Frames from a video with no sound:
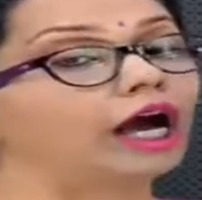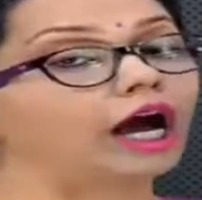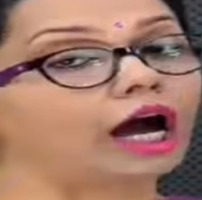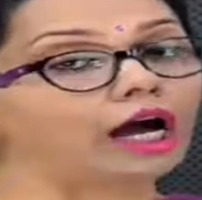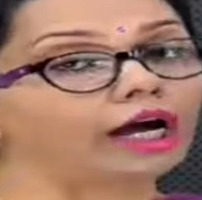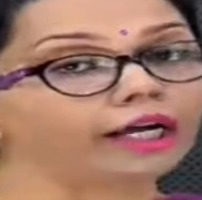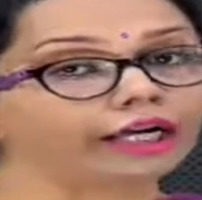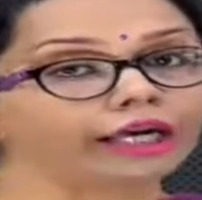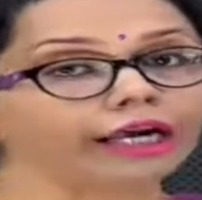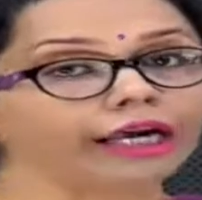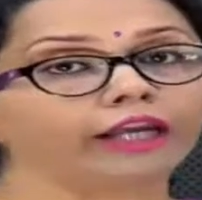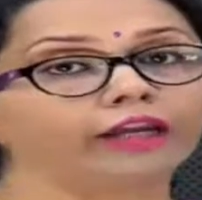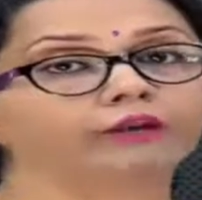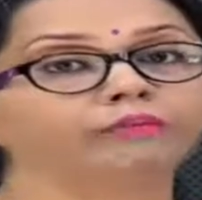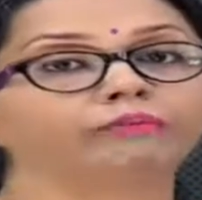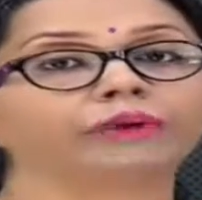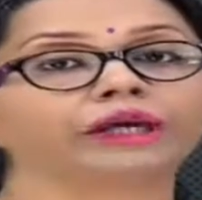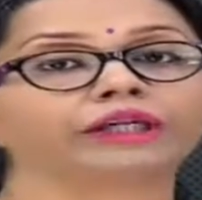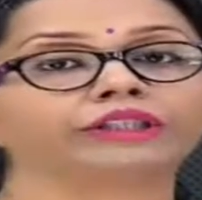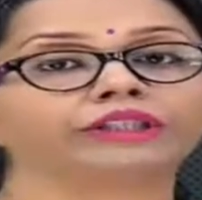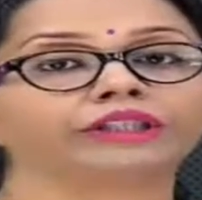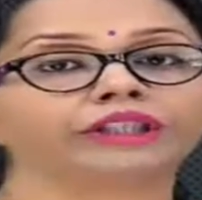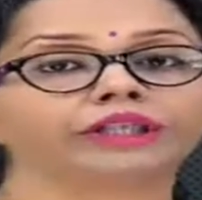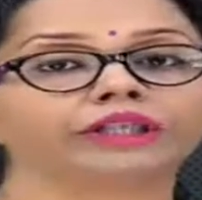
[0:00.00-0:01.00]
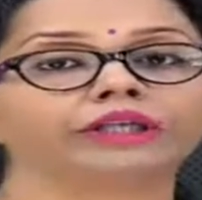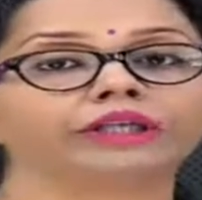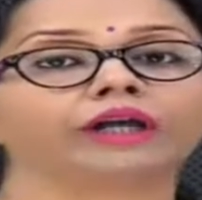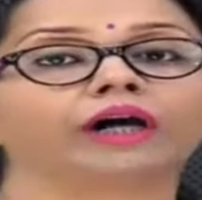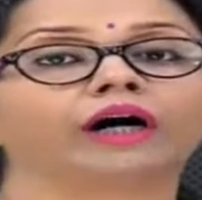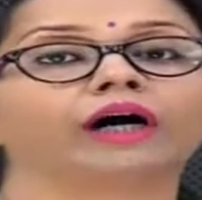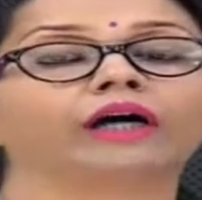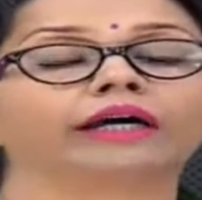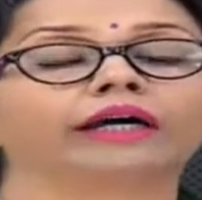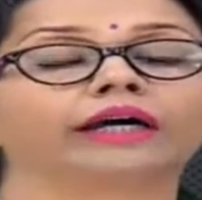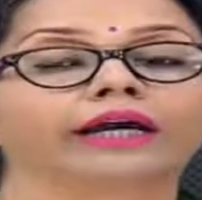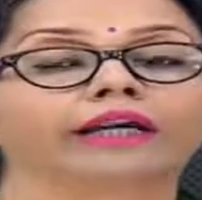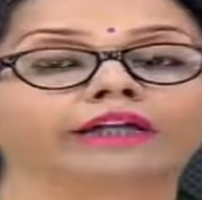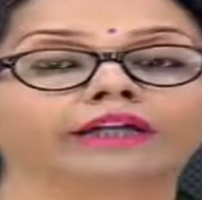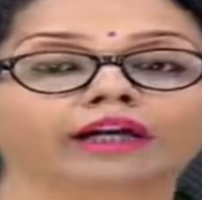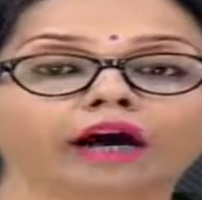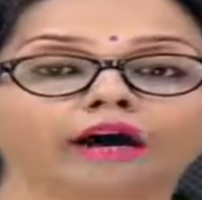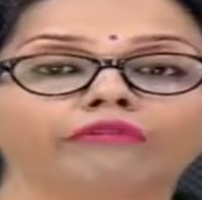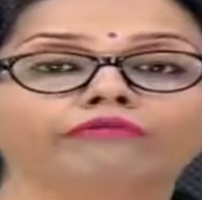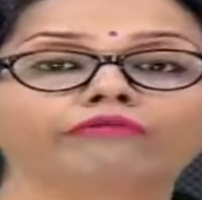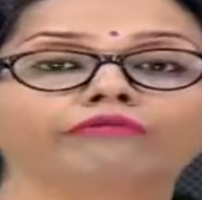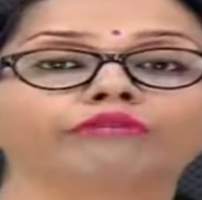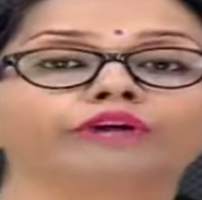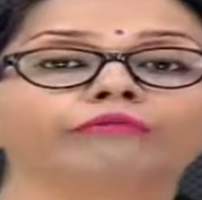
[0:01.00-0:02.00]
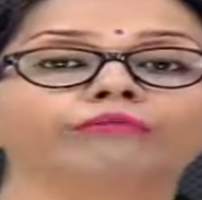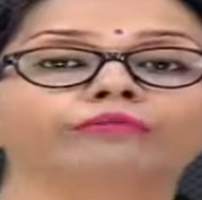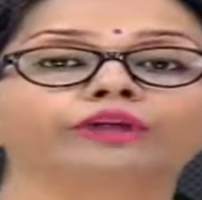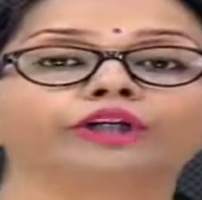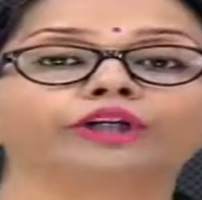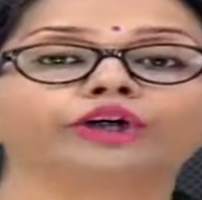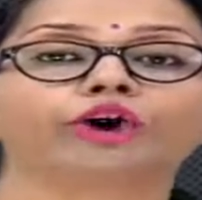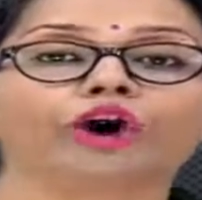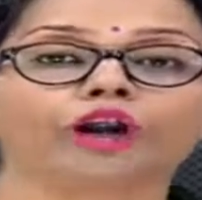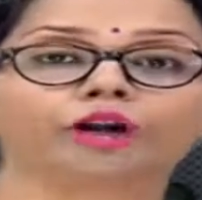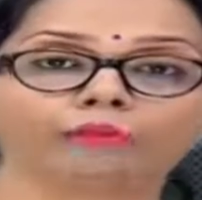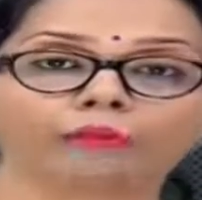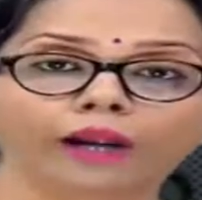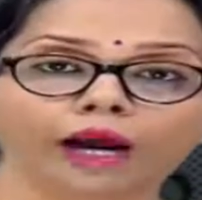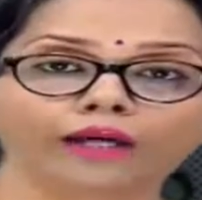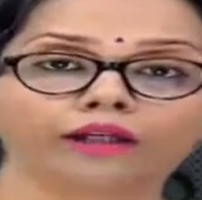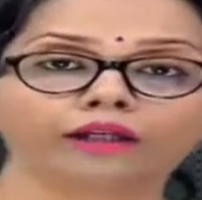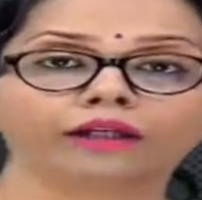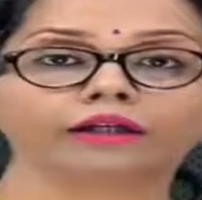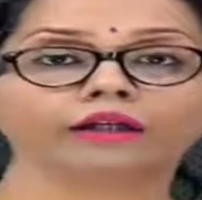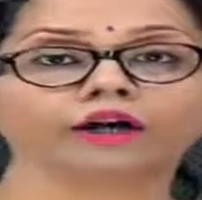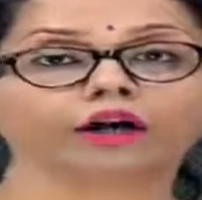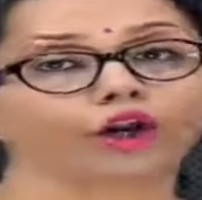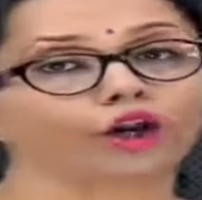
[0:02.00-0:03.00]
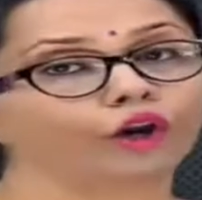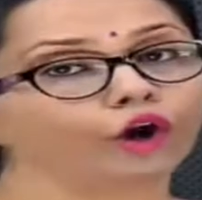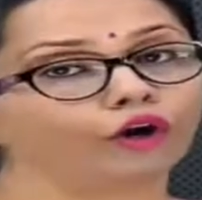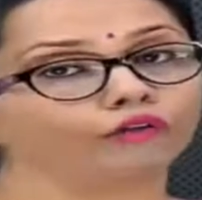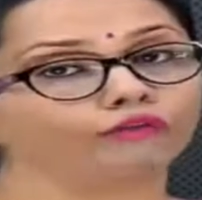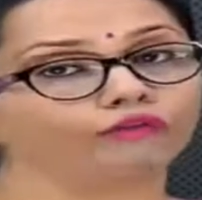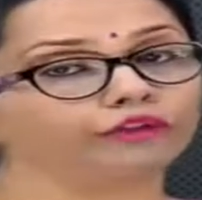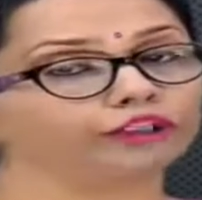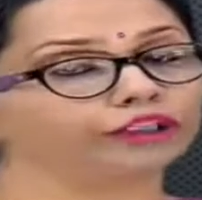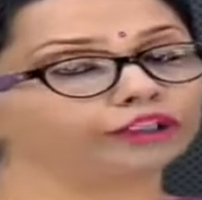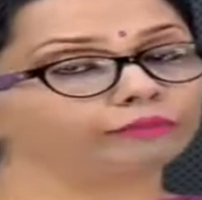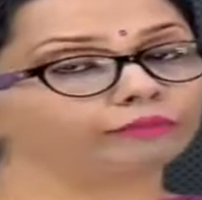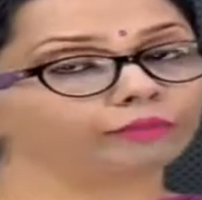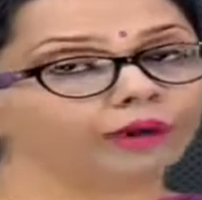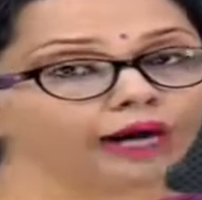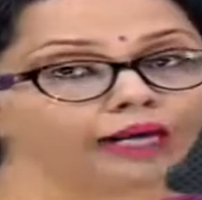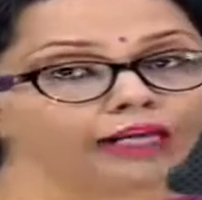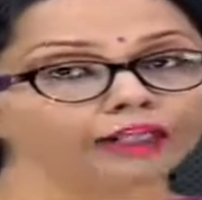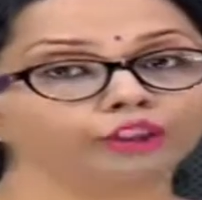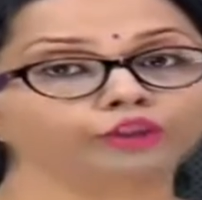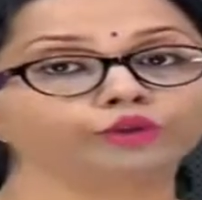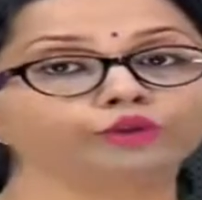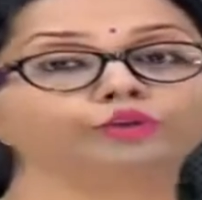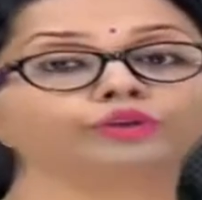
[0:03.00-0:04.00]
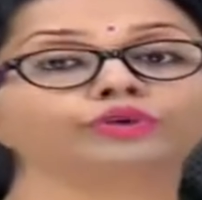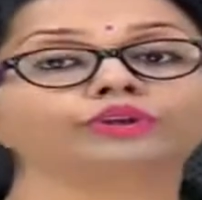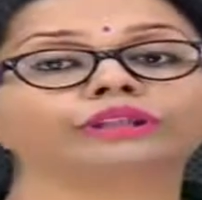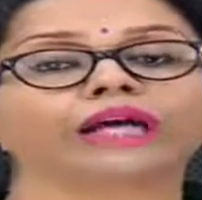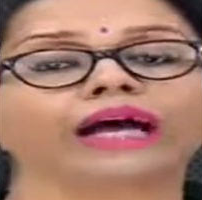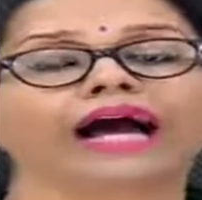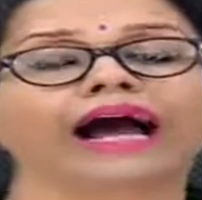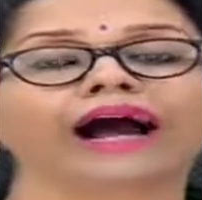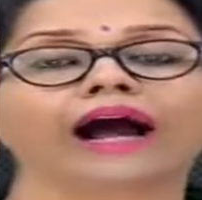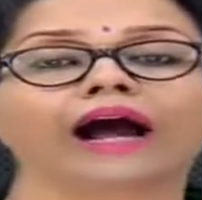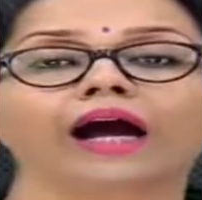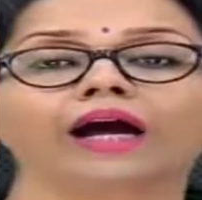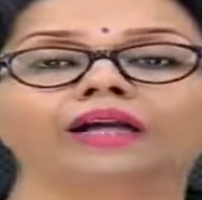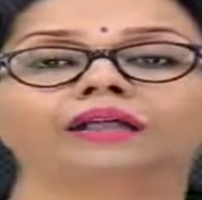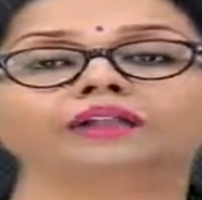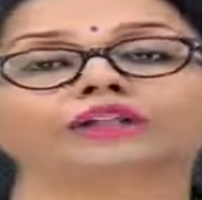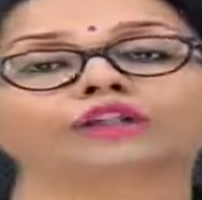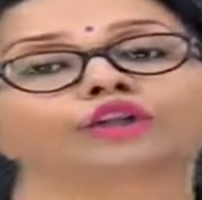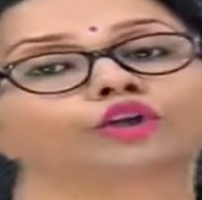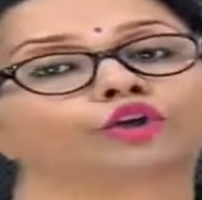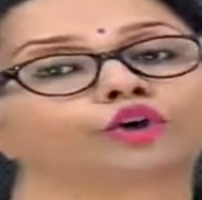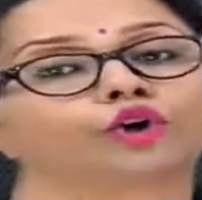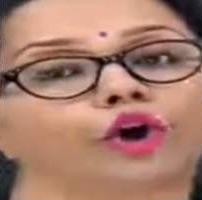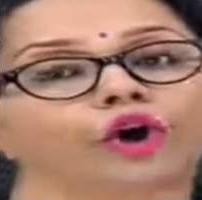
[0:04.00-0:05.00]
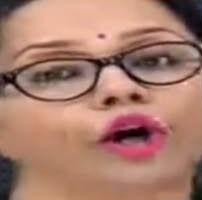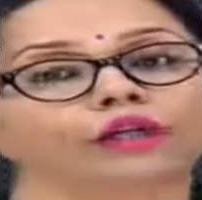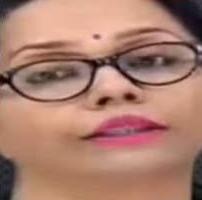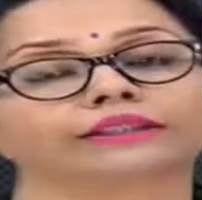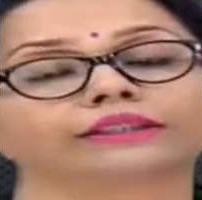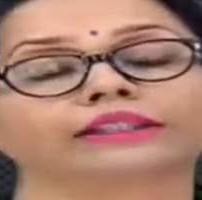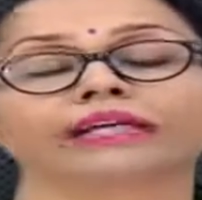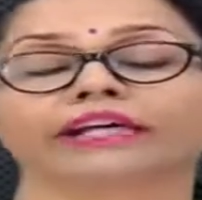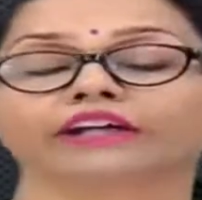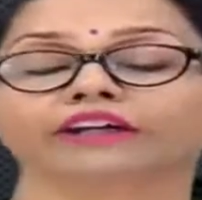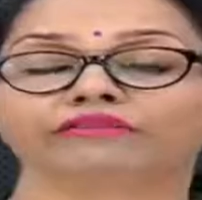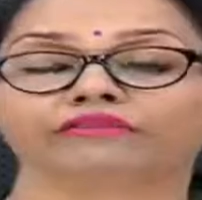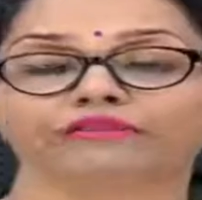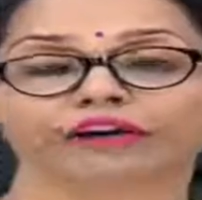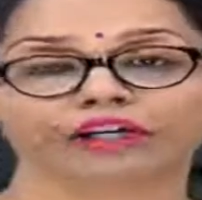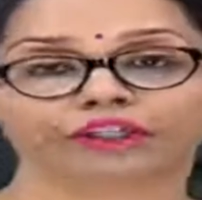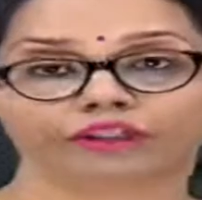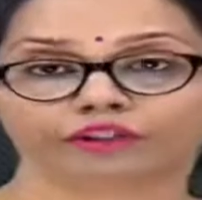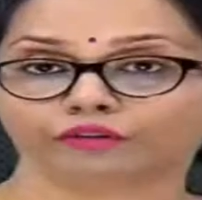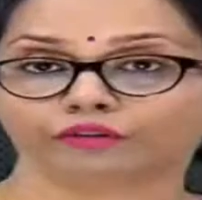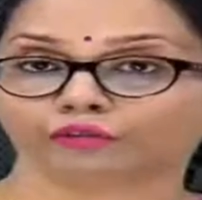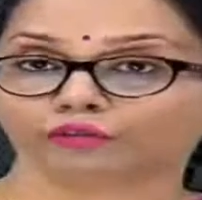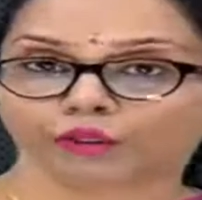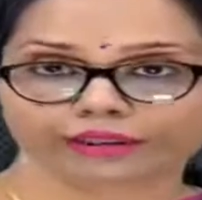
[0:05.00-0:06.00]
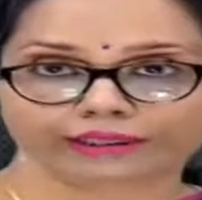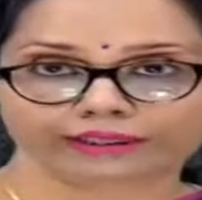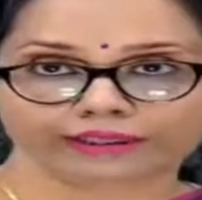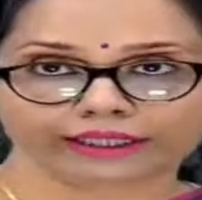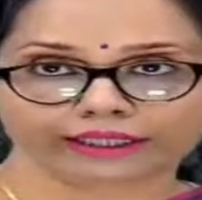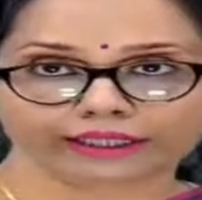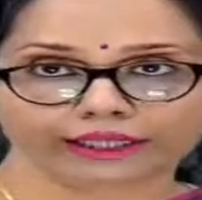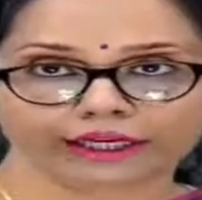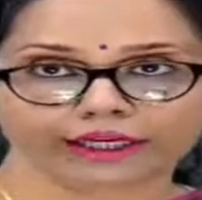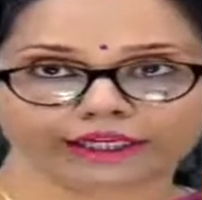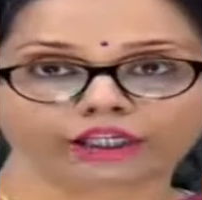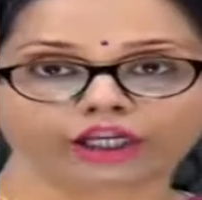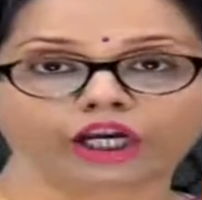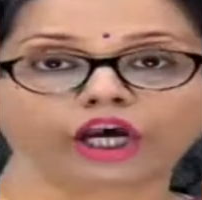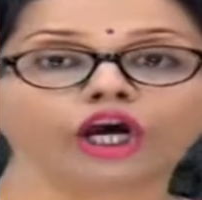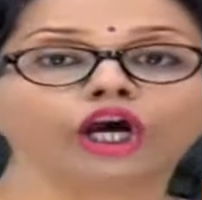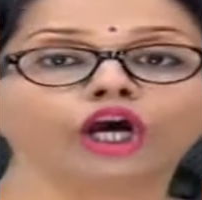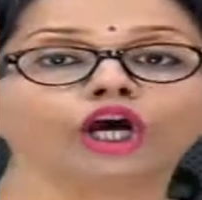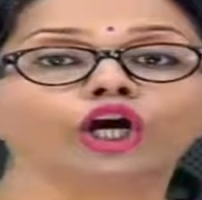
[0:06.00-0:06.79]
again bacteria can come from the gallbladder along with the bile juice and cause the infection once again.